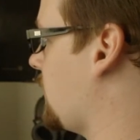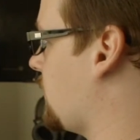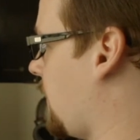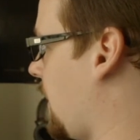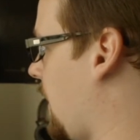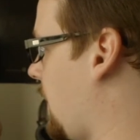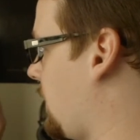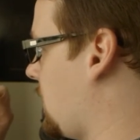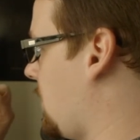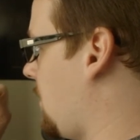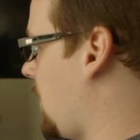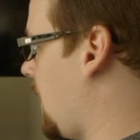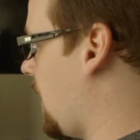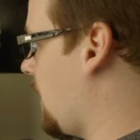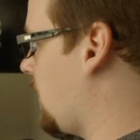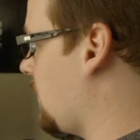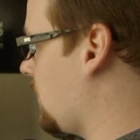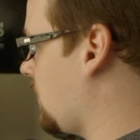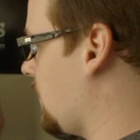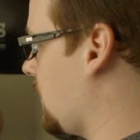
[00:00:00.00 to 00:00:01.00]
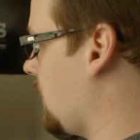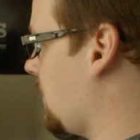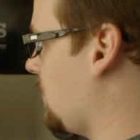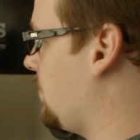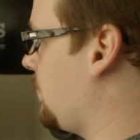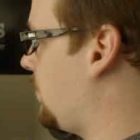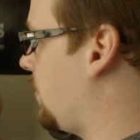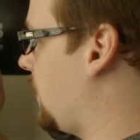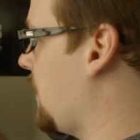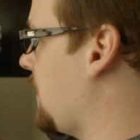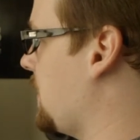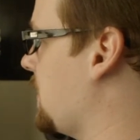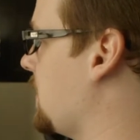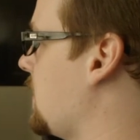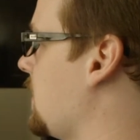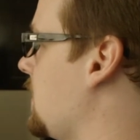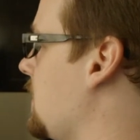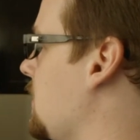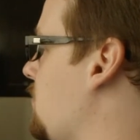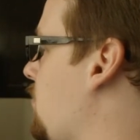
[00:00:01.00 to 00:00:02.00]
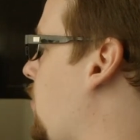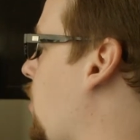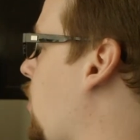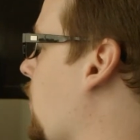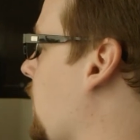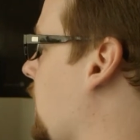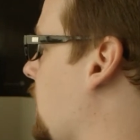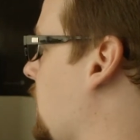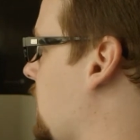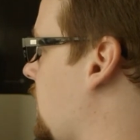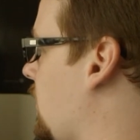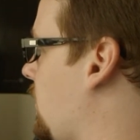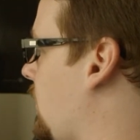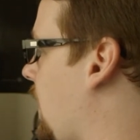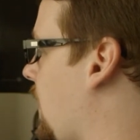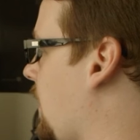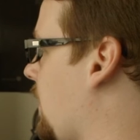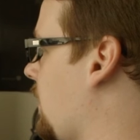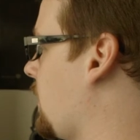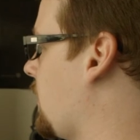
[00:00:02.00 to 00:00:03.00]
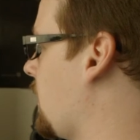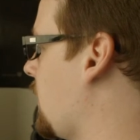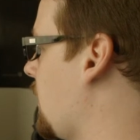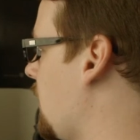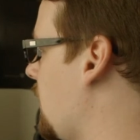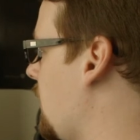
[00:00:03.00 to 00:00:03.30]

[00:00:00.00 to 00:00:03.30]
So I have to manually place these points around